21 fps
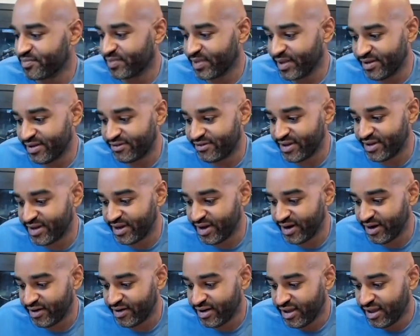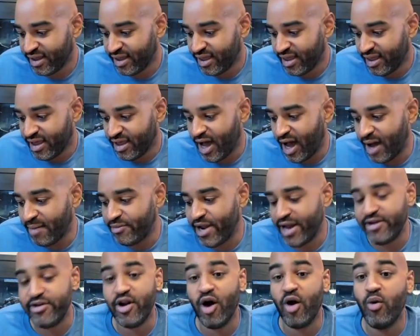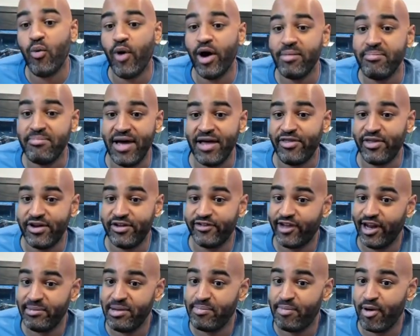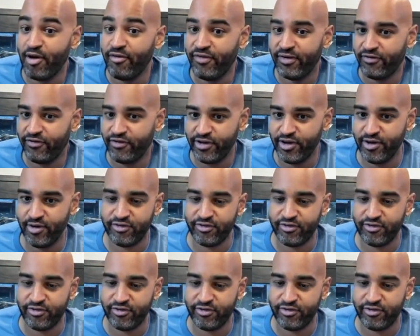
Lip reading: Let's see here. And no one method is going to be perfect for you.